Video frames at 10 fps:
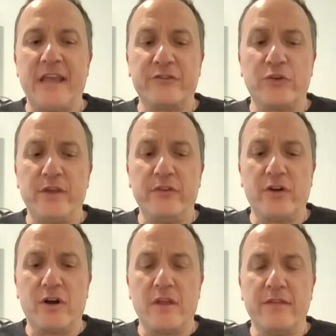Yeah, so these
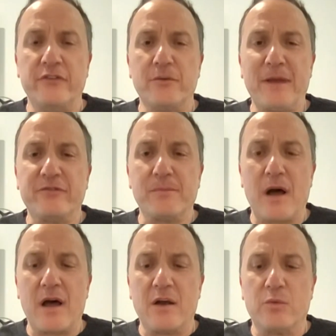are made from
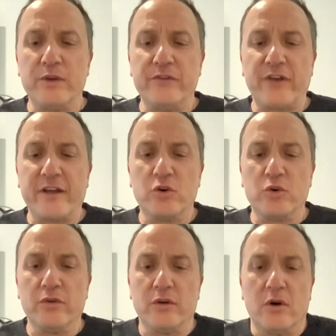
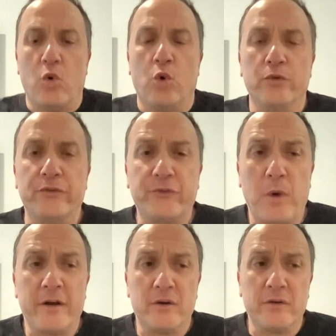recycled old
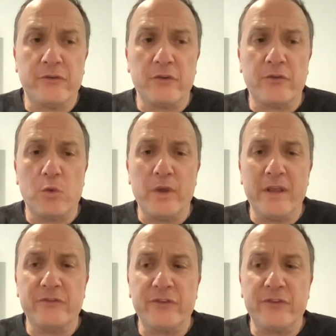sweaters. So we